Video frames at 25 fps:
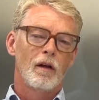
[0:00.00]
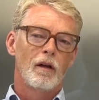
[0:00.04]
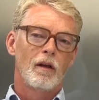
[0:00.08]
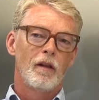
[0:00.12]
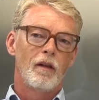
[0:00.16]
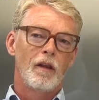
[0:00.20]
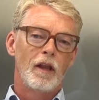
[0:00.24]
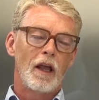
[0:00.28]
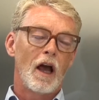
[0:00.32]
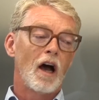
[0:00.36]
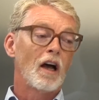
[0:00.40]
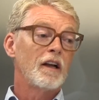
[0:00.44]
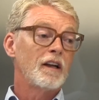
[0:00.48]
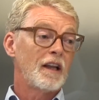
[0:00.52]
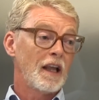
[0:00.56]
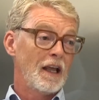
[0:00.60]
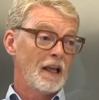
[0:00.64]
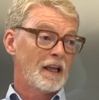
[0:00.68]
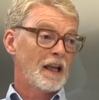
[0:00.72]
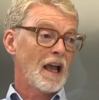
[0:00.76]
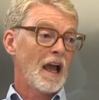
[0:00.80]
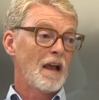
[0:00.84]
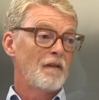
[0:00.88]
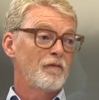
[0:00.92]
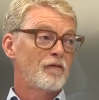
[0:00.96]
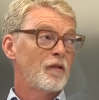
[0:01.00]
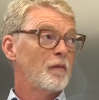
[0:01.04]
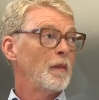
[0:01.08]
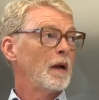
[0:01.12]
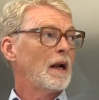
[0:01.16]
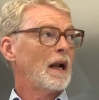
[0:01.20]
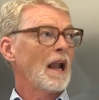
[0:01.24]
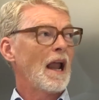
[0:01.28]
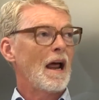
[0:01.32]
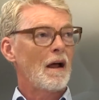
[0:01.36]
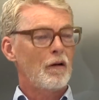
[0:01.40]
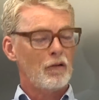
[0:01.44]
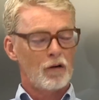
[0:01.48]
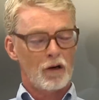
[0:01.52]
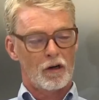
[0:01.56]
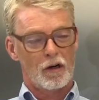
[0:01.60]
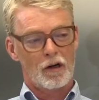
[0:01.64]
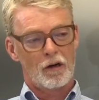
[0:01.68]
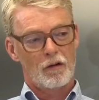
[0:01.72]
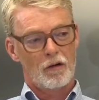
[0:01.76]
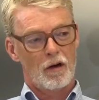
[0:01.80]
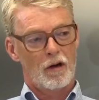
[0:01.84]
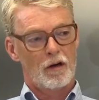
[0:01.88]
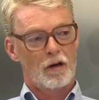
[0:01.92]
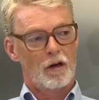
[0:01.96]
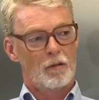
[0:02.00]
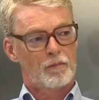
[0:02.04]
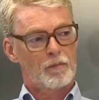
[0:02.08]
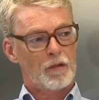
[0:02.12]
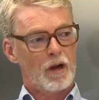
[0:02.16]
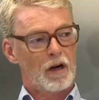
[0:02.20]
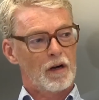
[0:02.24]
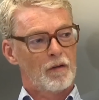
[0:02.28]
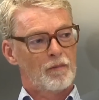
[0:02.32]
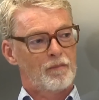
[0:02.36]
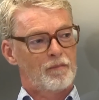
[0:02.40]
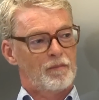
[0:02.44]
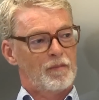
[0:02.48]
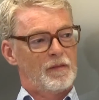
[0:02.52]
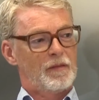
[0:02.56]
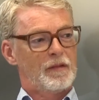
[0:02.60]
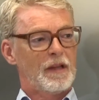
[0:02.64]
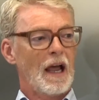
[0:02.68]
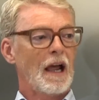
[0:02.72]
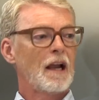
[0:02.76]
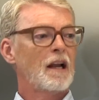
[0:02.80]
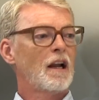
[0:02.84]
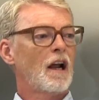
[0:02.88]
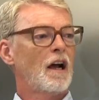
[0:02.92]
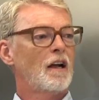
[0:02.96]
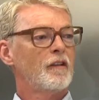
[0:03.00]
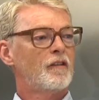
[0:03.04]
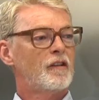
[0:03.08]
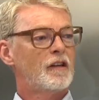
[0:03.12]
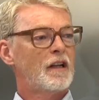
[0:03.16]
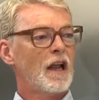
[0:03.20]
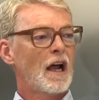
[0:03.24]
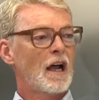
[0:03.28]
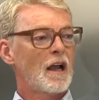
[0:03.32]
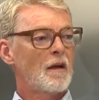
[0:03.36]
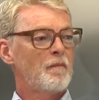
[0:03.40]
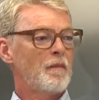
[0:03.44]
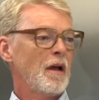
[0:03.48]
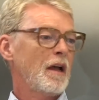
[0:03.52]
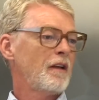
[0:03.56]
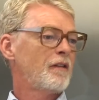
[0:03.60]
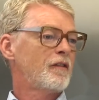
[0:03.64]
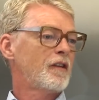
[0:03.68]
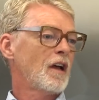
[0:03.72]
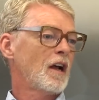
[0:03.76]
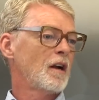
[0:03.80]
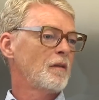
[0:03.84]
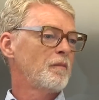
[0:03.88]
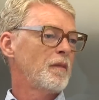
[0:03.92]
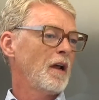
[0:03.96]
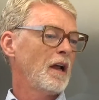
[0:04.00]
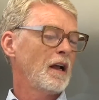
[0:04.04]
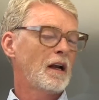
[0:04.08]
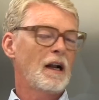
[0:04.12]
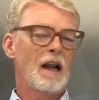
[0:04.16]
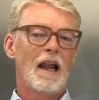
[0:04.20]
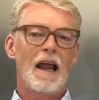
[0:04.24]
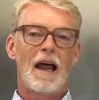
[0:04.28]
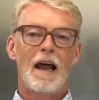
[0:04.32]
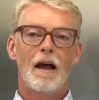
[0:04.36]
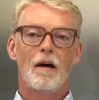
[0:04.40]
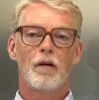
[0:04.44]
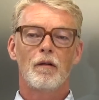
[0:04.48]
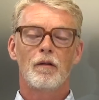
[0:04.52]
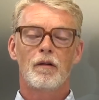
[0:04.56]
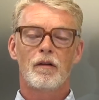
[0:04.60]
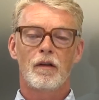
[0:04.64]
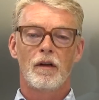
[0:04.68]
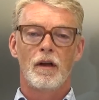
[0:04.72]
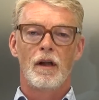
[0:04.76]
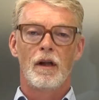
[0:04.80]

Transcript: The idea came from a cloud on a kind of daylight today, a bit of sun, a bit of cloud.